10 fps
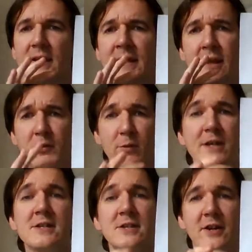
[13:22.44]
Now, the
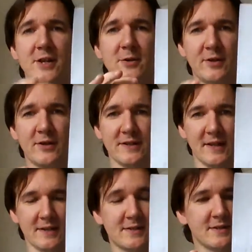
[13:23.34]
reason I don't like
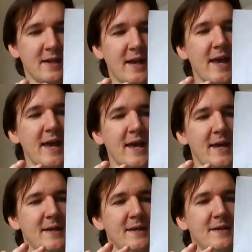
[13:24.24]
this
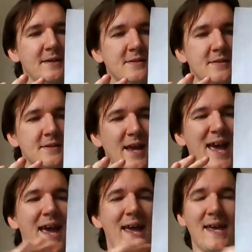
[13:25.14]
is
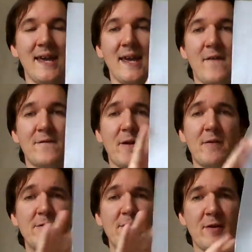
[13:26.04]
it can get
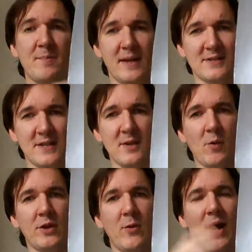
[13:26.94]
very, very messy
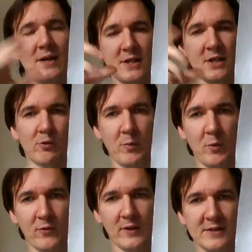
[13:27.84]
when you're adding or
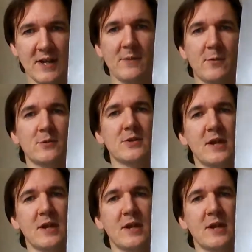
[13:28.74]
removing tables.